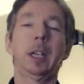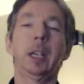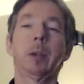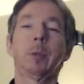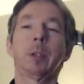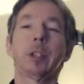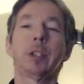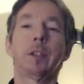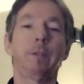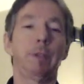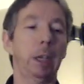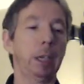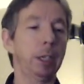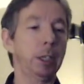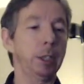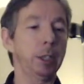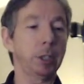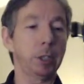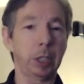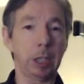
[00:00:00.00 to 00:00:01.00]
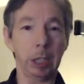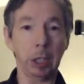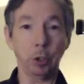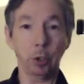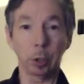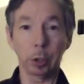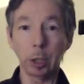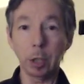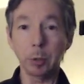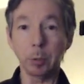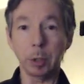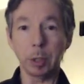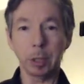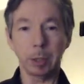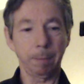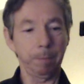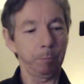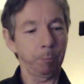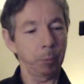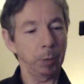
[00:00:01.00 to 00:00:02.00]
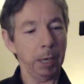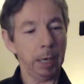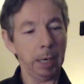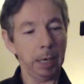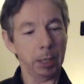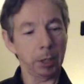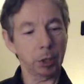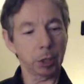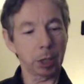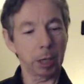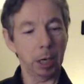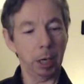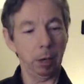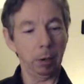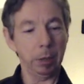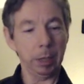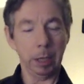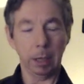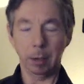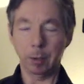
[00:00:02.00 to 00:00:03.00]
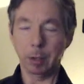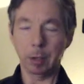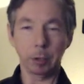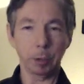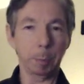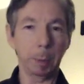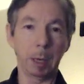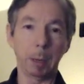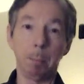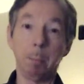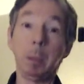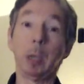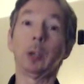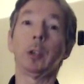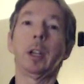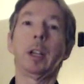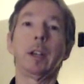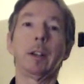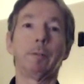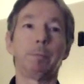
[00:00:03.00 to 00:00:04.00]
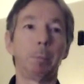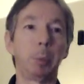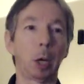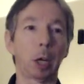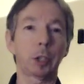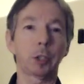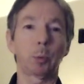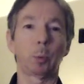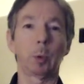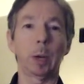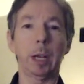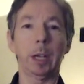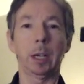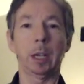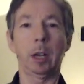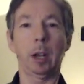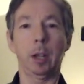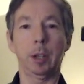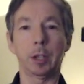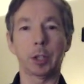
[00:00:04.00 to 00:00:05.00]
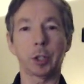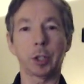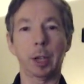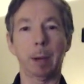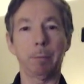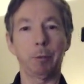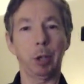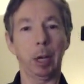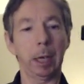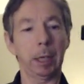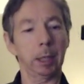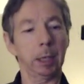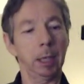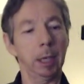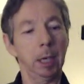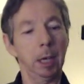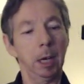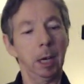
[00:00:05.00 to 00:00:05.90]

It was invented to teach lute. And so, you know, there's been a myriad of books written on the subject.